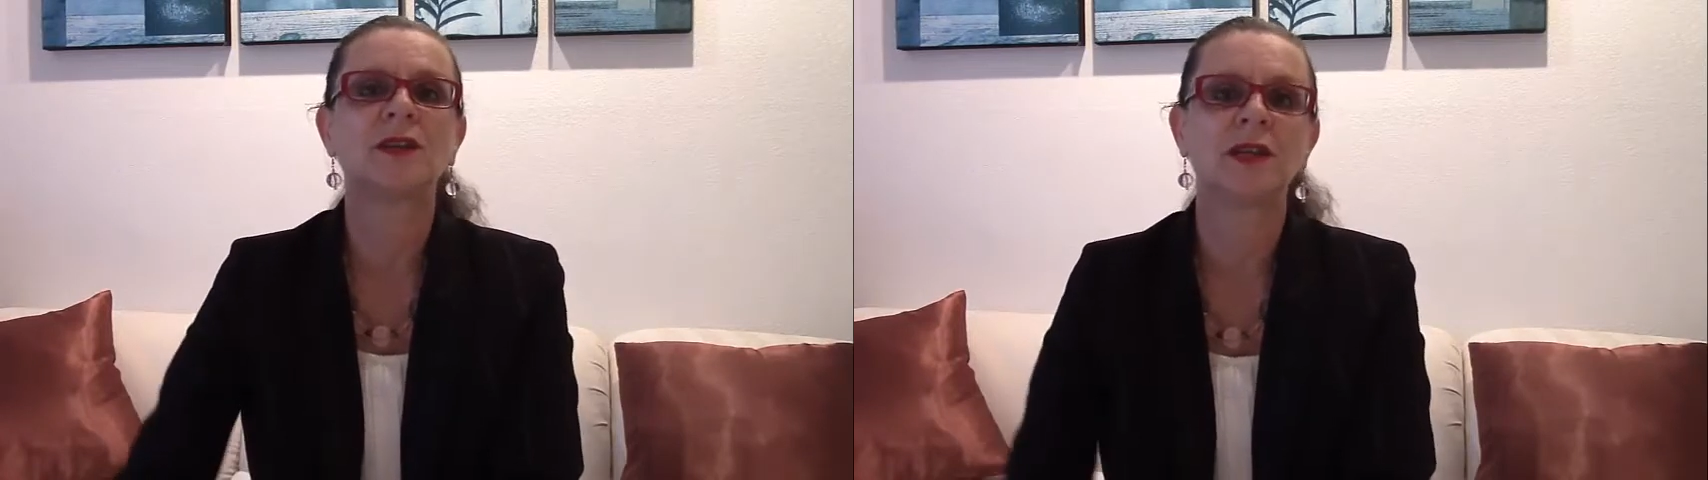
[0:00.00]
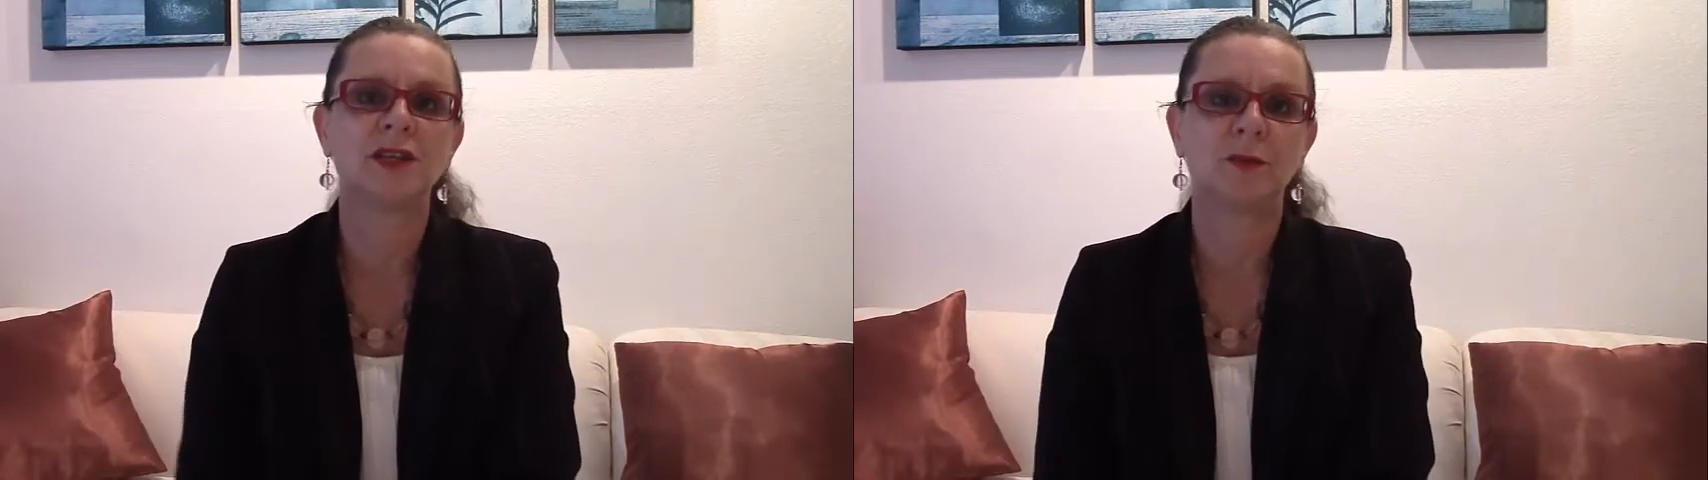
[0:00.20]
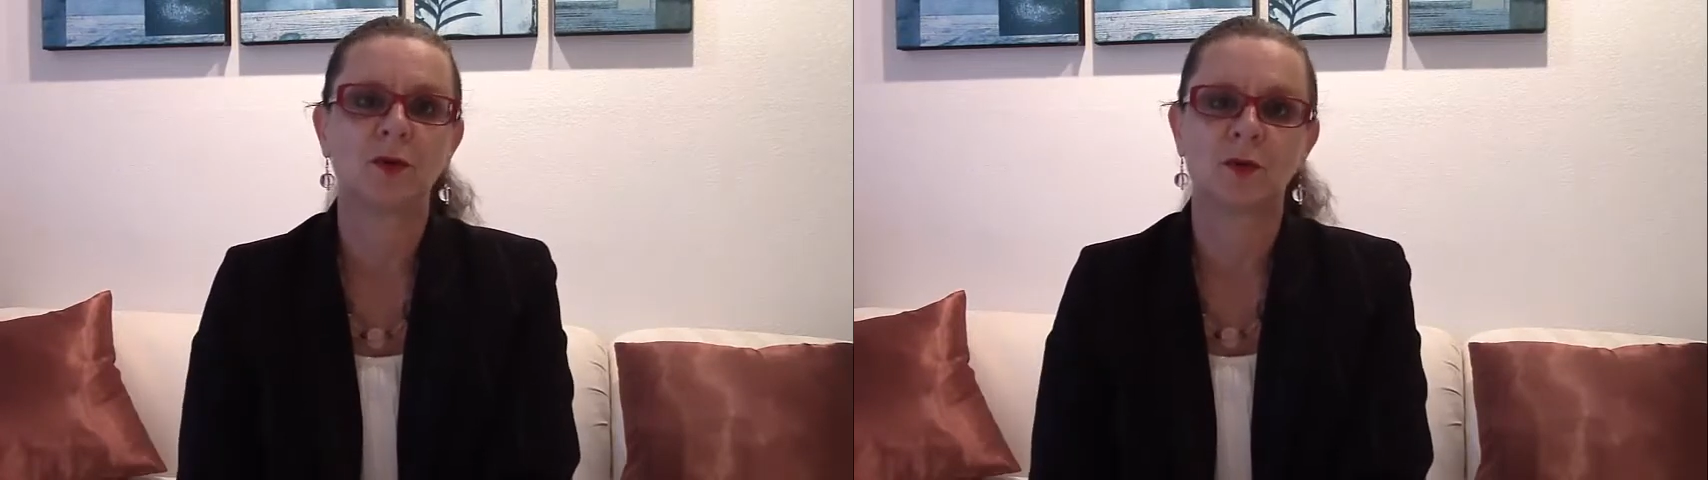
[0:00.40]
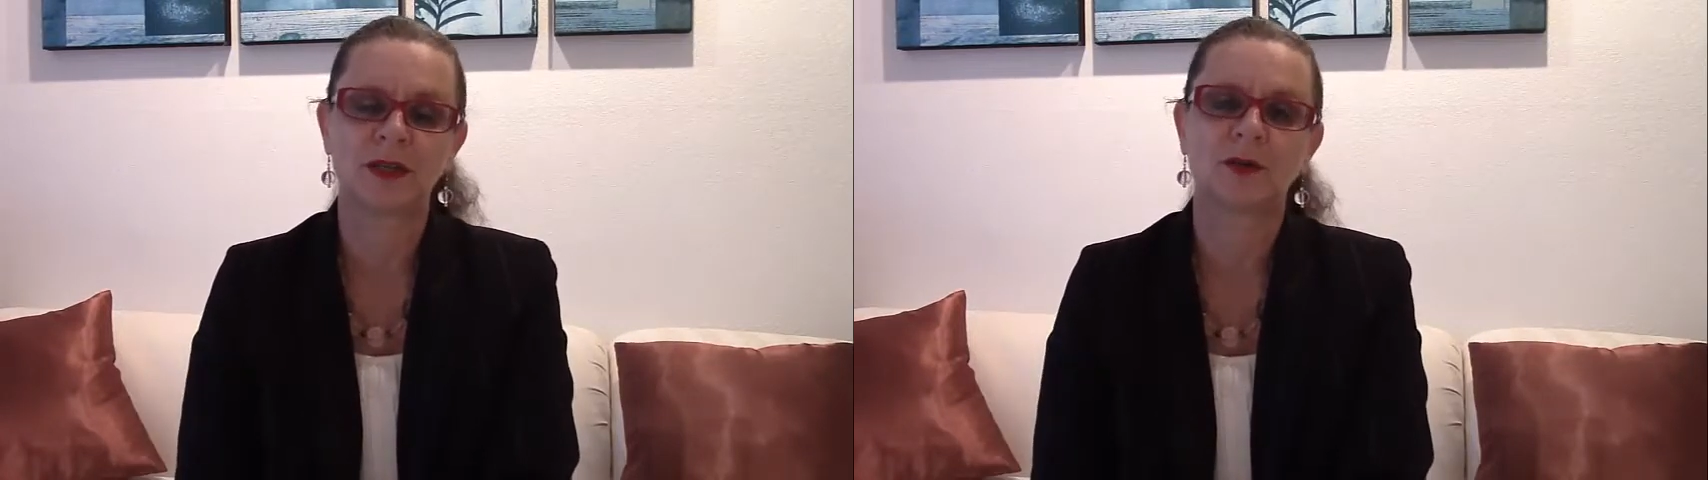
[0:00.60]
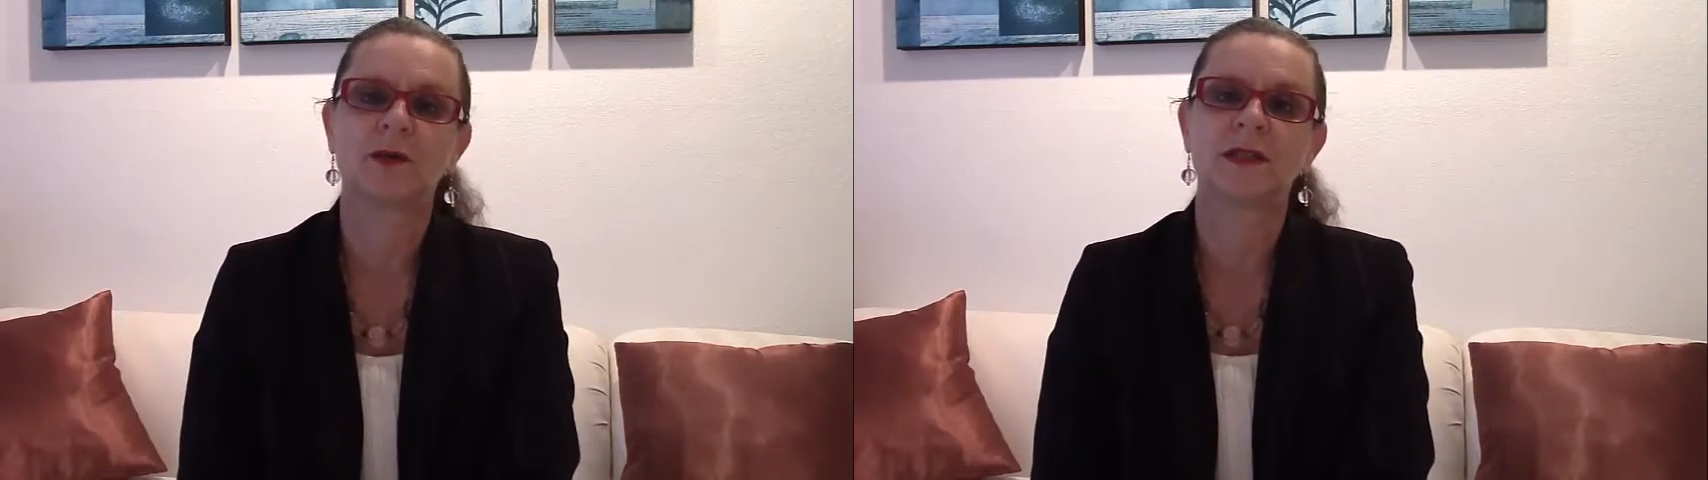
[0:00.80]
tangible
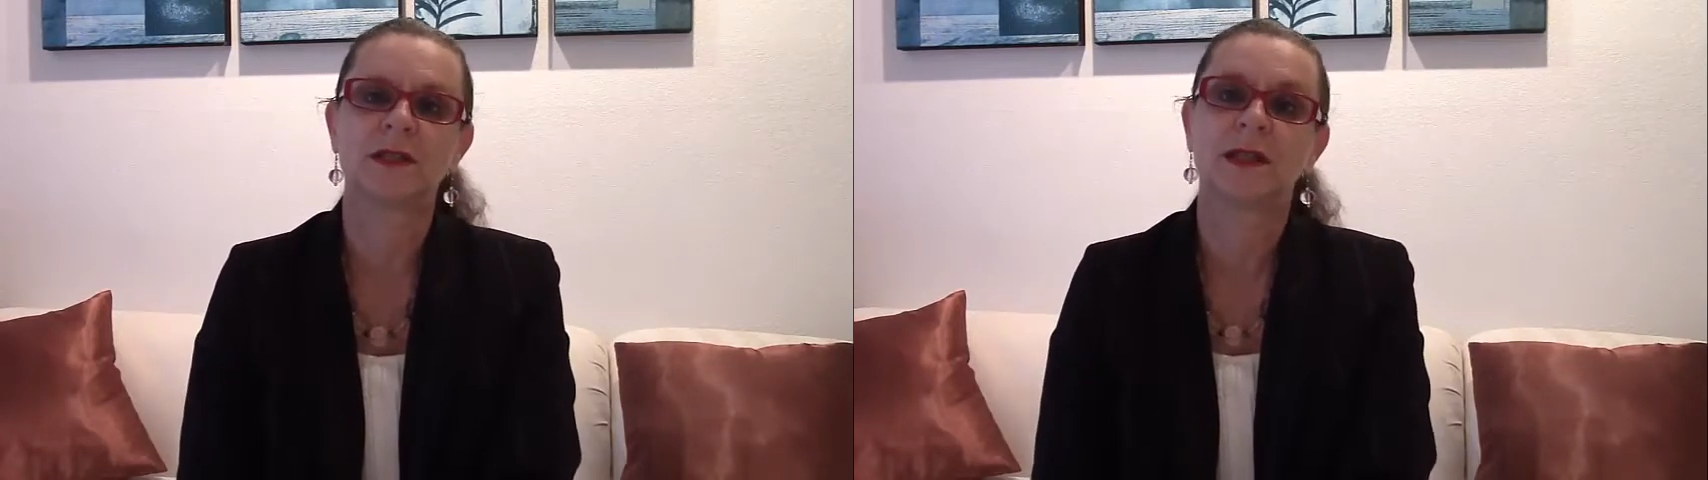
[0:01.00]
results,